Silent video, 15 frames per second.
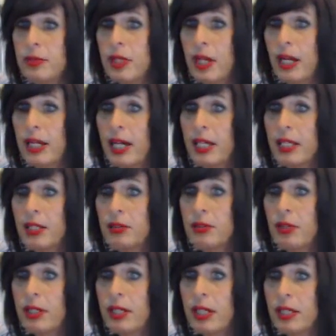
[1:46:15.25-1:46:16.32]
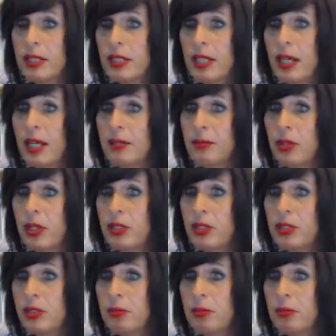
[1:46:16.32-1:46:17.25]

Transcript: I gotta lose weight. Yes, a lot more. It's the